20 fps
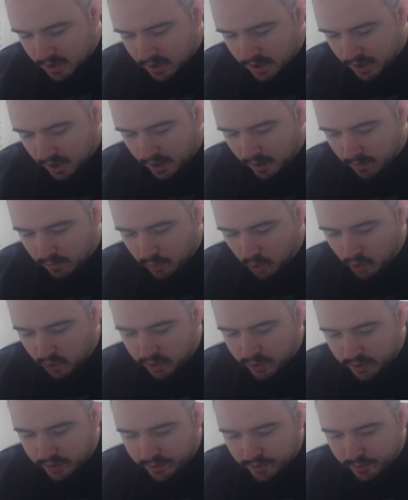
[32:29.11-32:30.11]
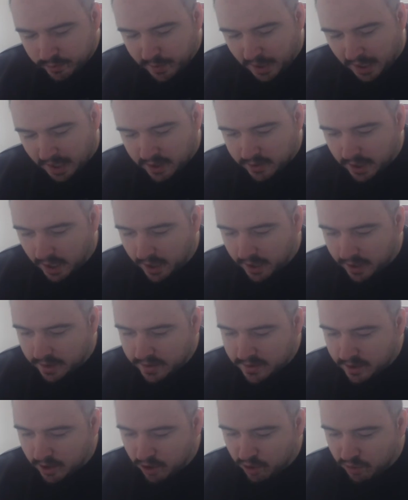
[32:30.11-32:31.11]
Yeah, Mogu Bakudan.
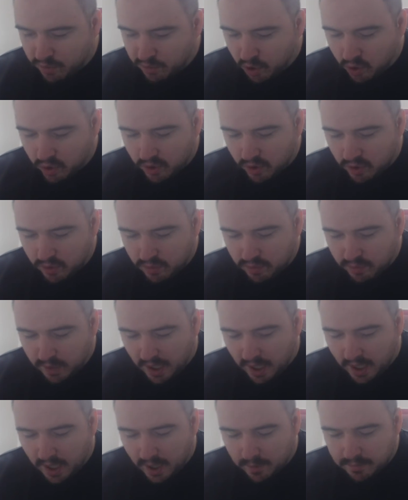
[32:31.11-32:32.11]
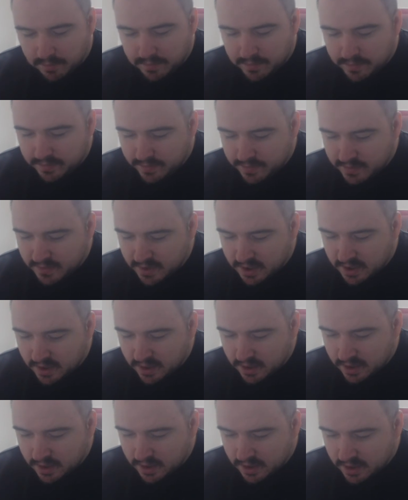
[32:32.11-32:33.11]
So Mogul Bomb.
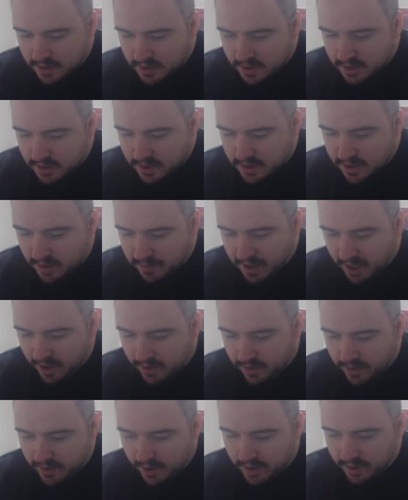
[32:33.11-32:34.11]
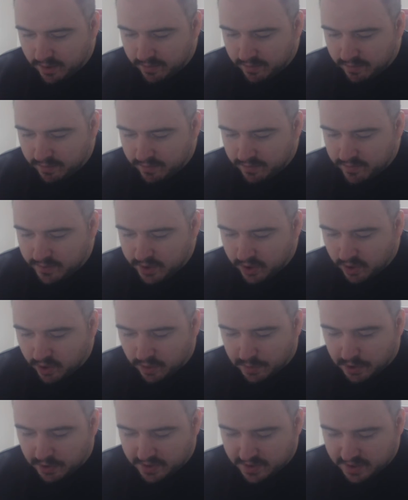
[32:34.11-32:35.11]
Somehow the
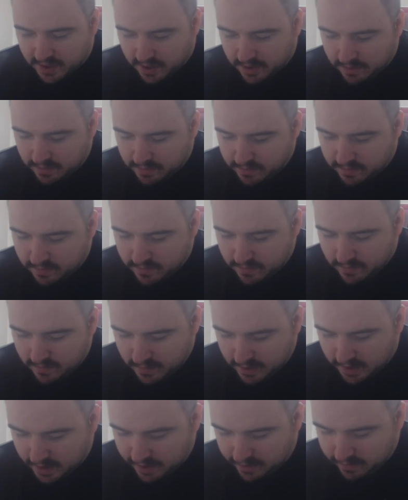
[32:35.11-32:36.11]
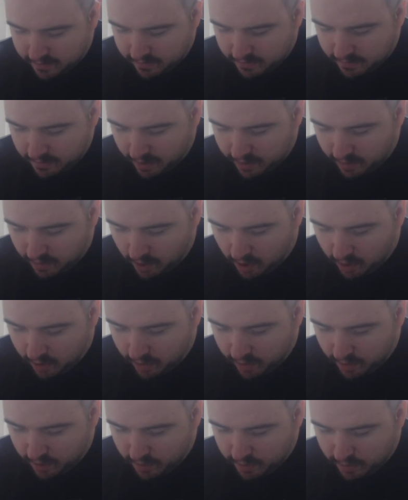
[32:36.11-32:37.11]
Chocobo is gonna like throw
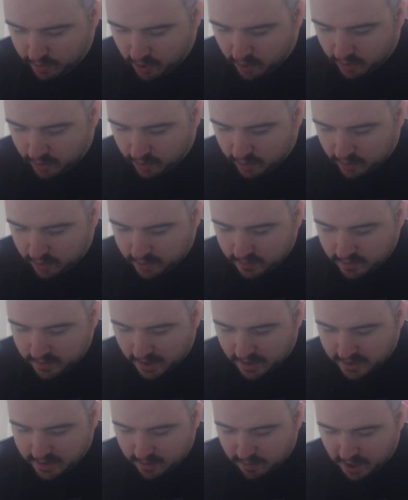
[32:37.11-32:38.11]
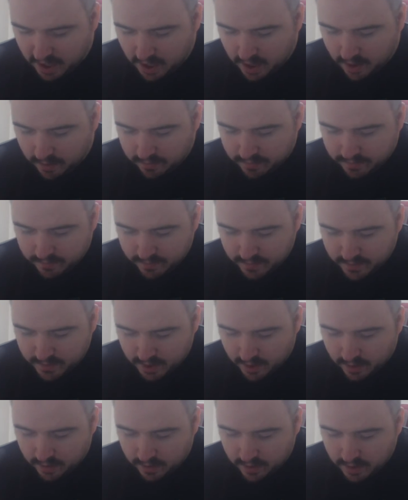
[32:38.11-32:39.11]
the Mogul as a bomb.
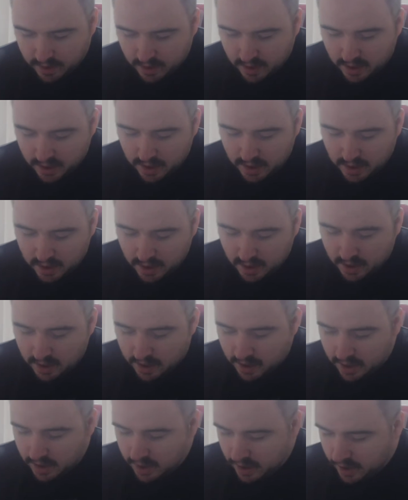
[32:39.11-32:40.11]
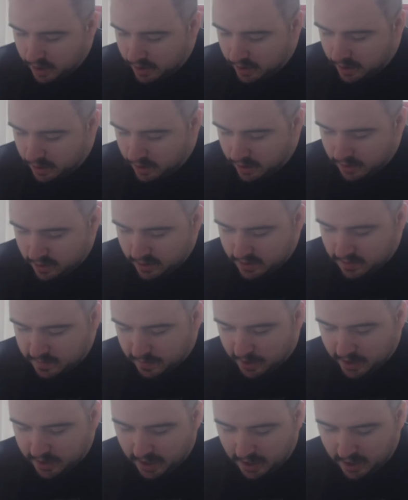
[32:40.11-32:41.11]
So other
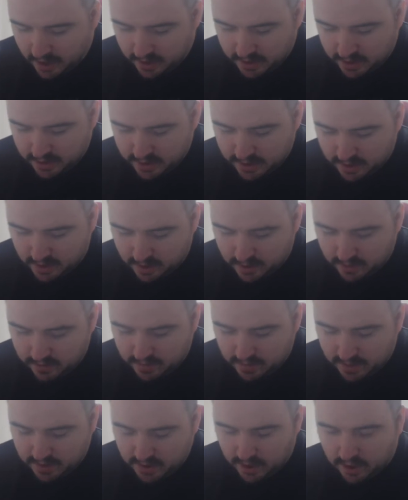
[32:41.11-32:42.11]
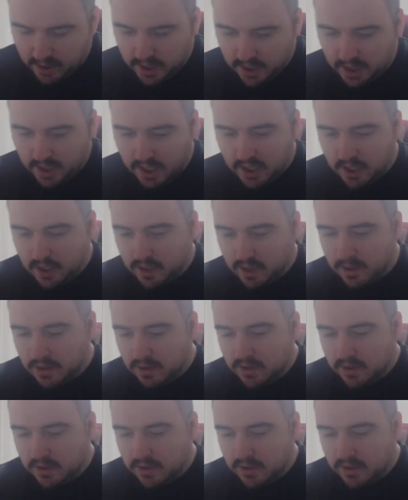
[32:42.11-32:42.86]
small characters that are returning here.